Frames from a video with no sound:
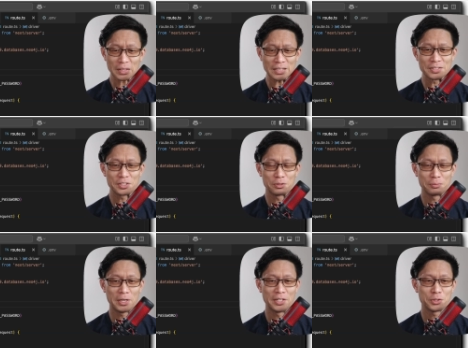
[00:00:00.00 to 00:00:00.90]
still
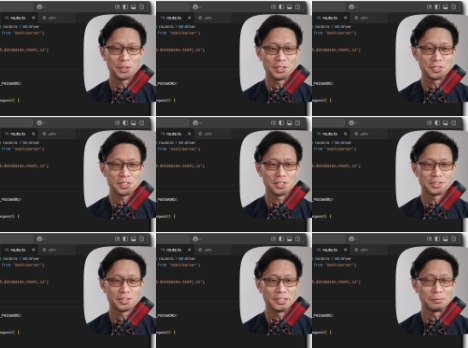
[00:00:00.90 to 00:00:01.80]
manage to at least get
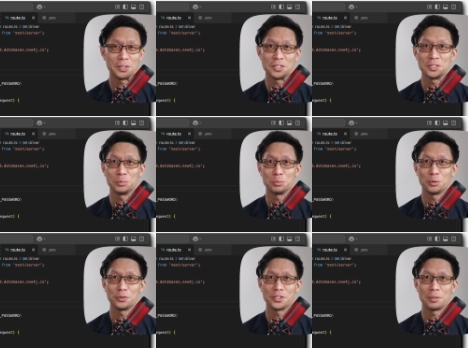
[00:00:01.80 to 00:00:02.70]
a simple
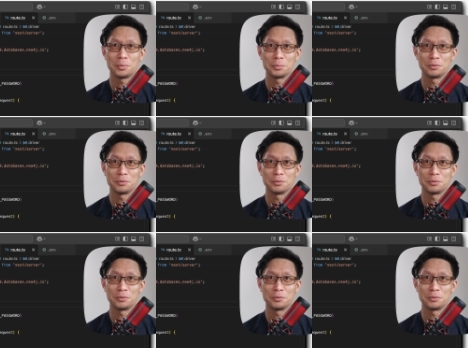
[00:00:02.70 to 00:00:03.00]
prototype up and